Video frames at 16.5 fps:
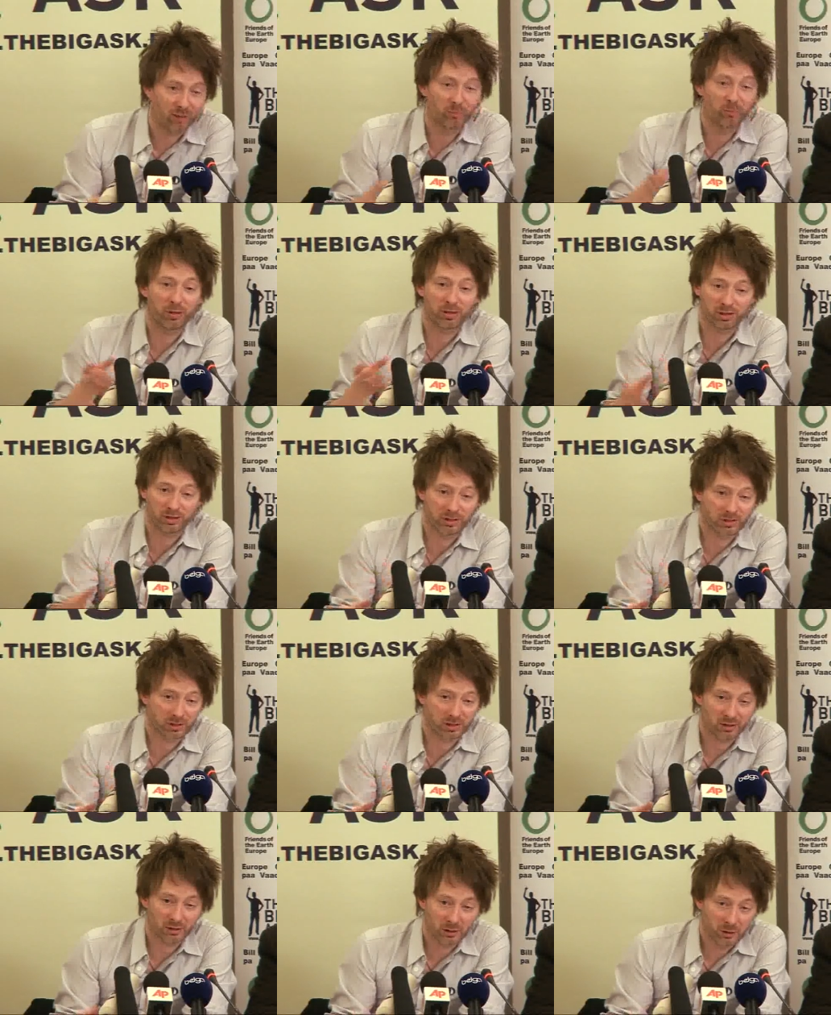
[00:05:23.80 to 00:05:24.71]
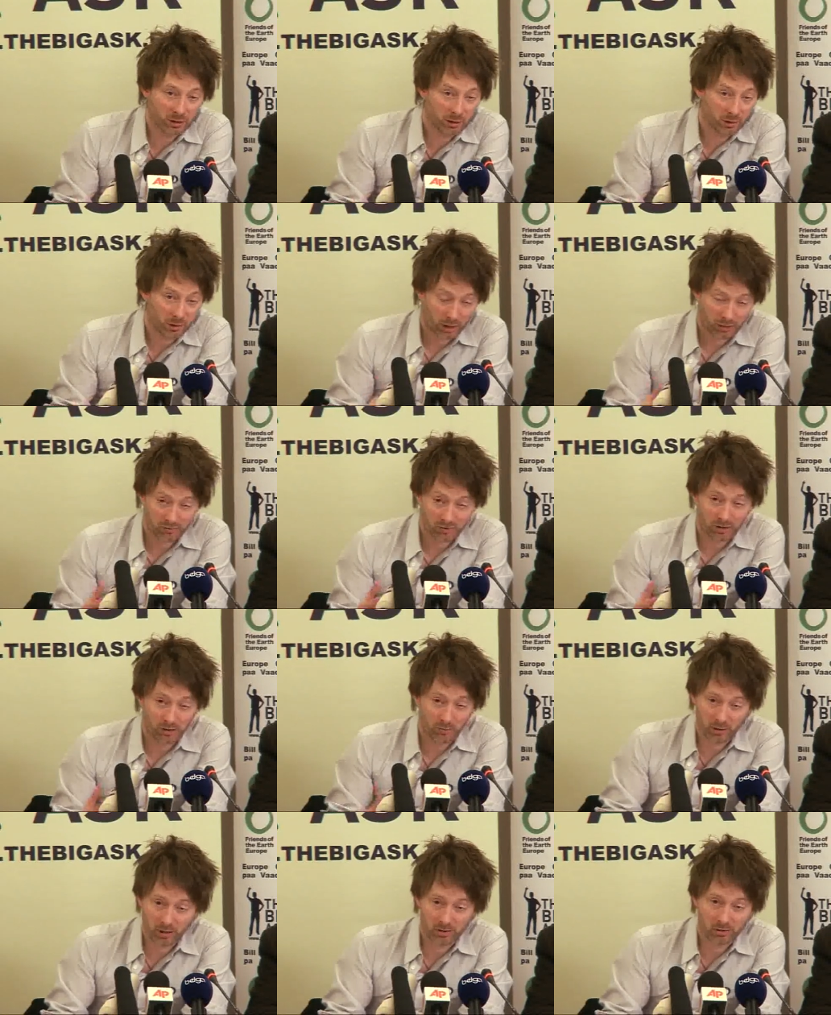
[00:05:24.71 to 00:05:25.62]
and business have to
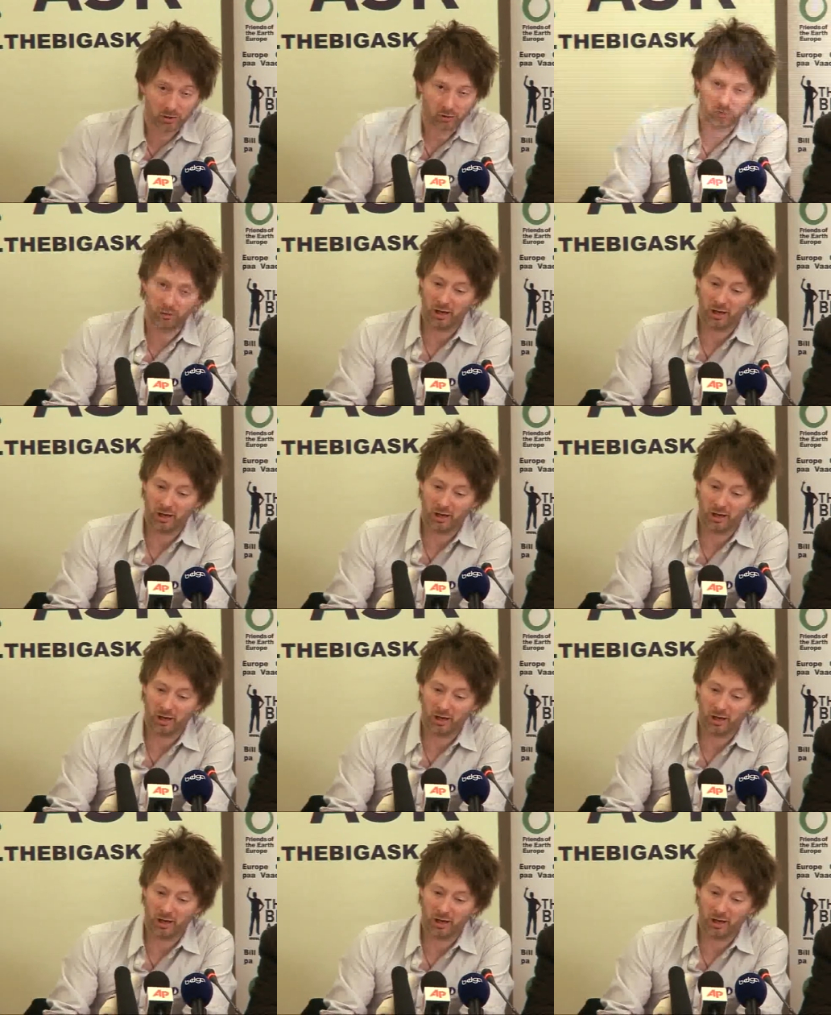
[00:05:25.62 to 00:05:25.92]
commit to,